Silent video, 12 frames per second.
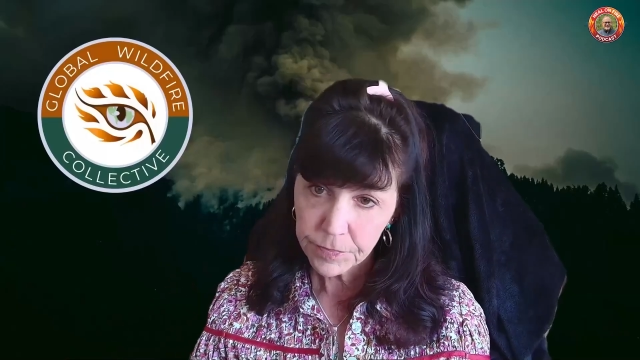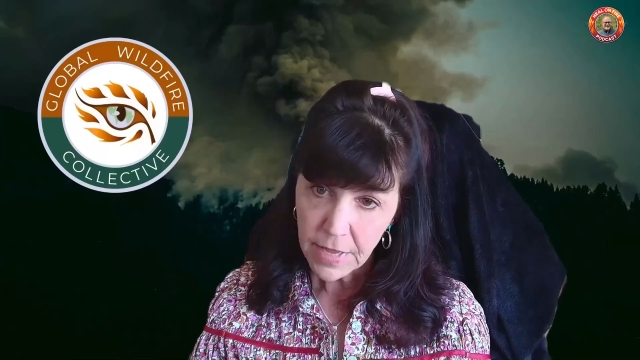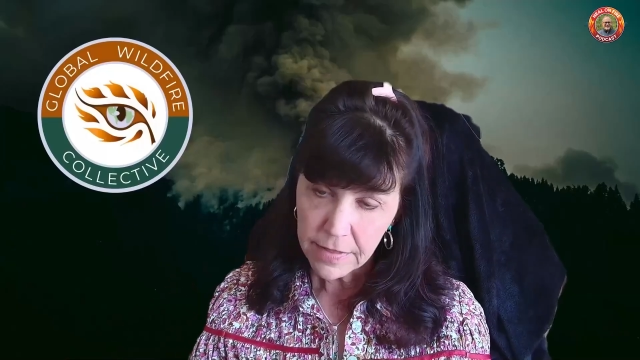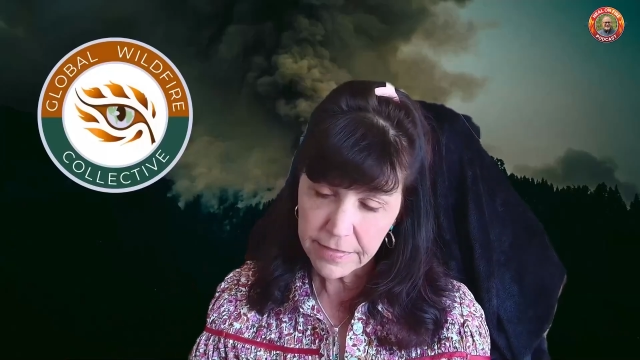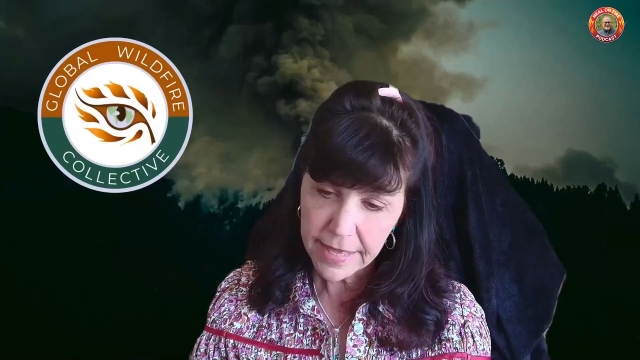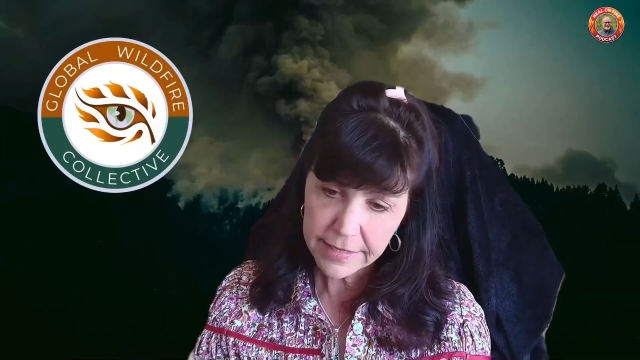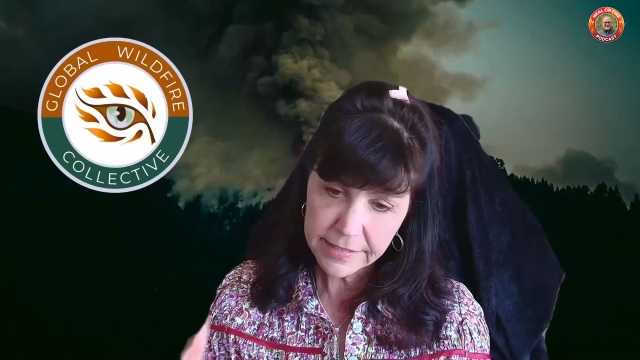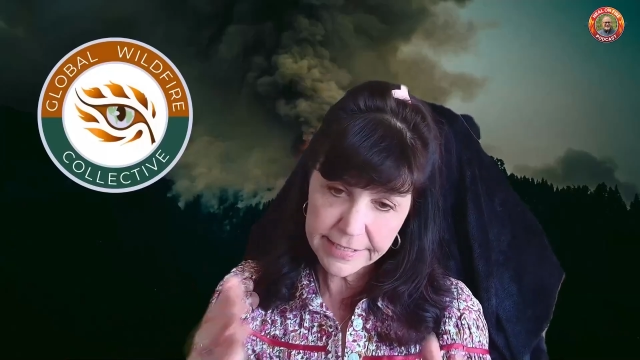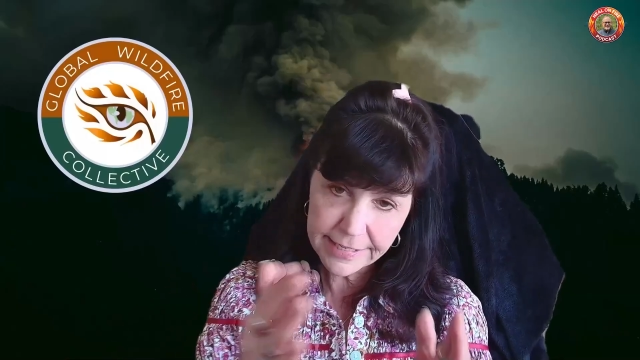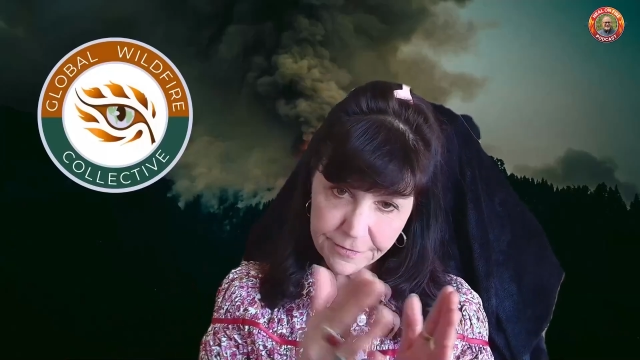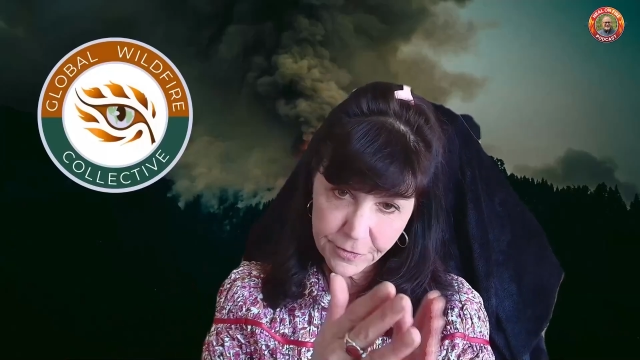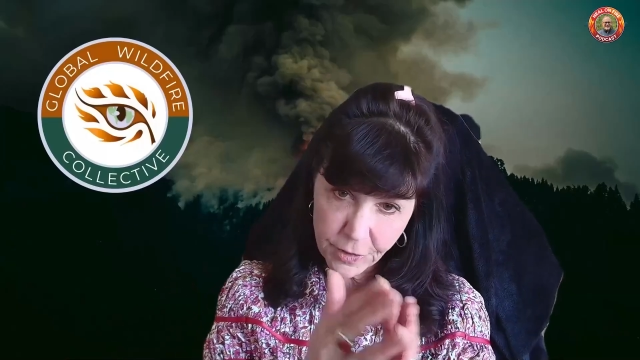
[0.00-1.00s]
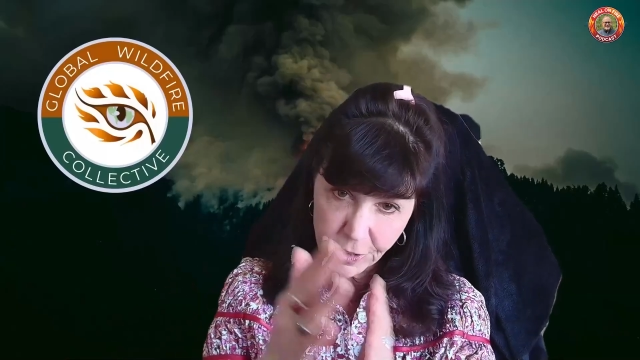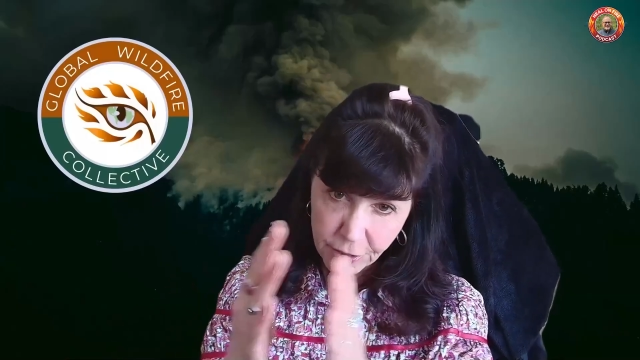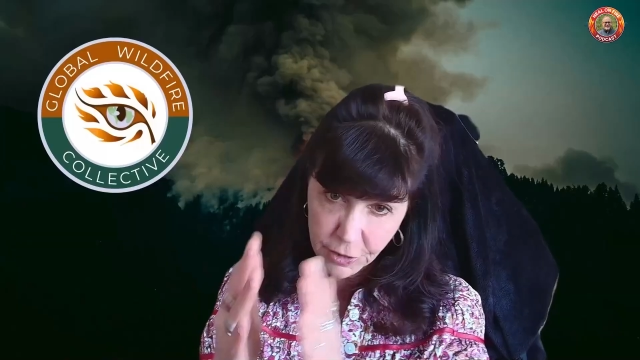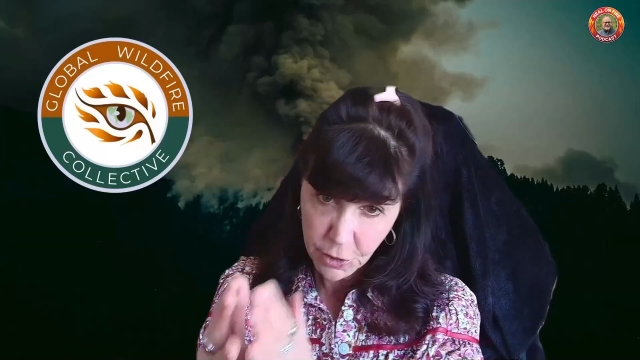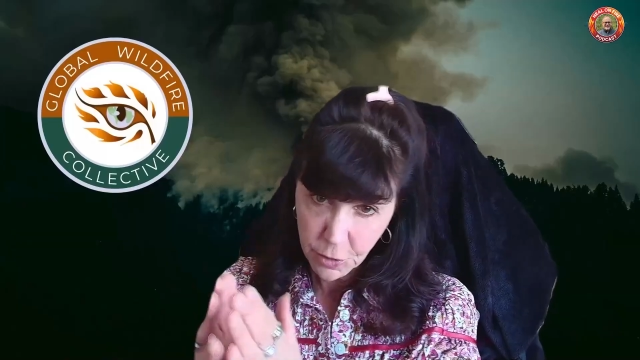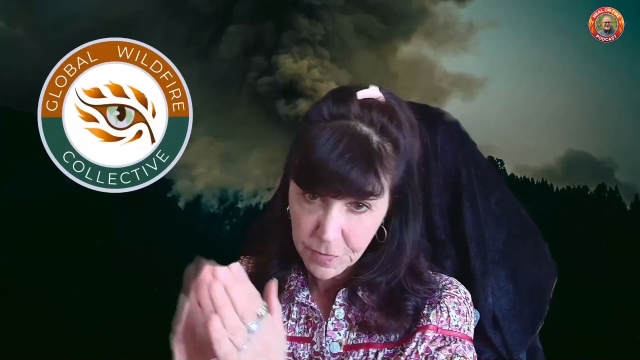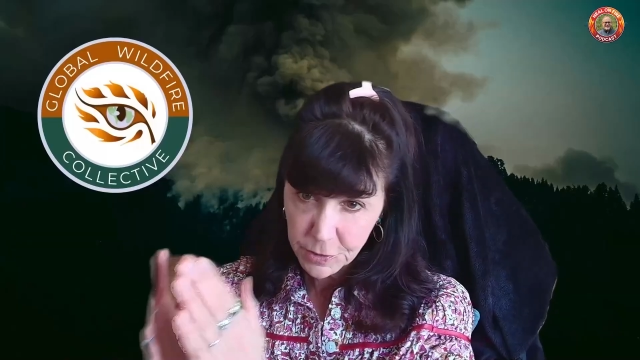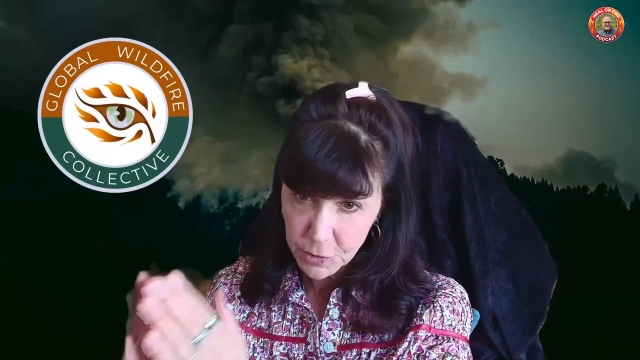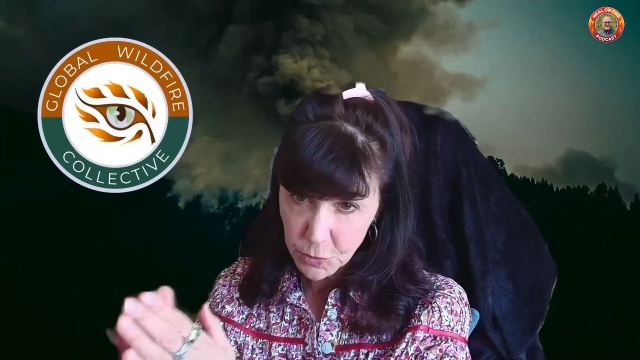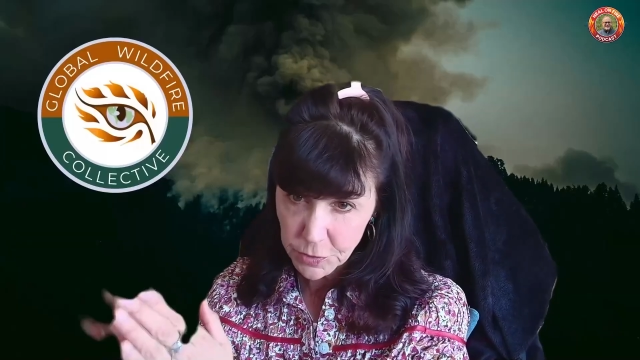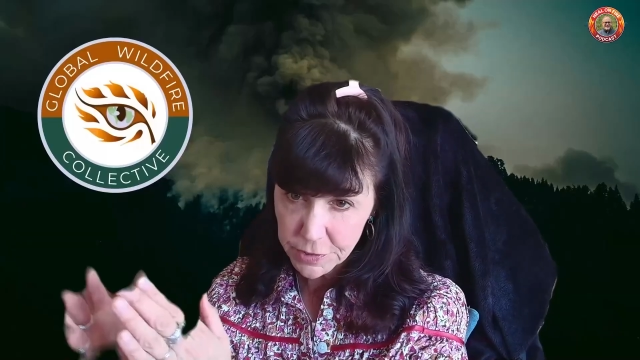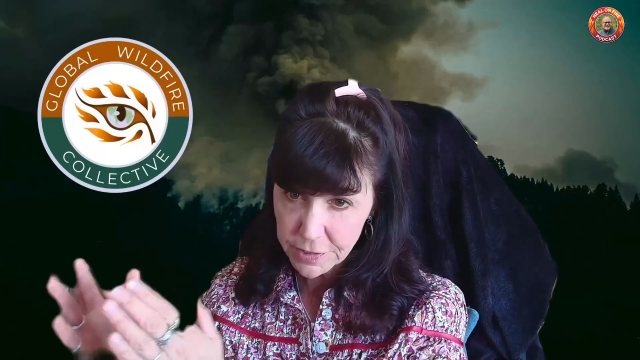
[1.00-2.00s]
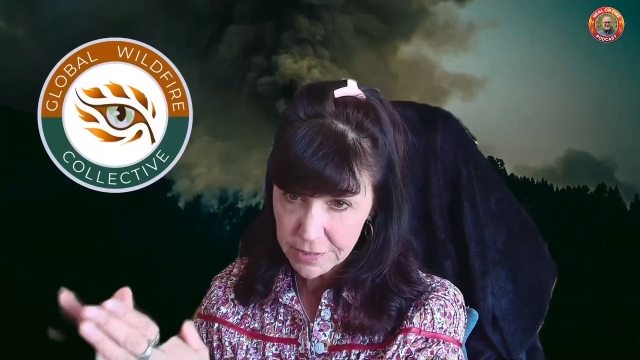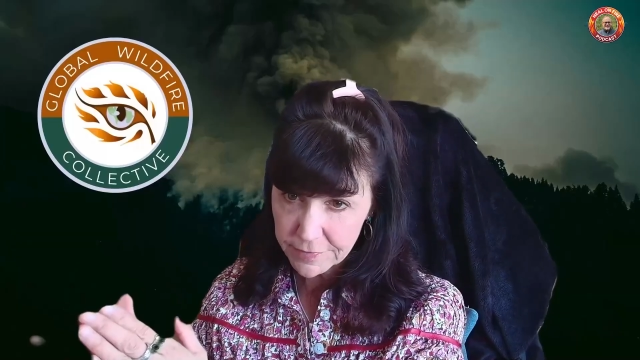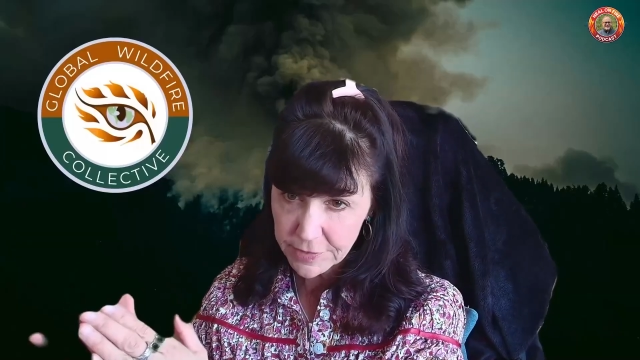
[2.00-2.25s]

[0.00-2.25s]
that different human sources of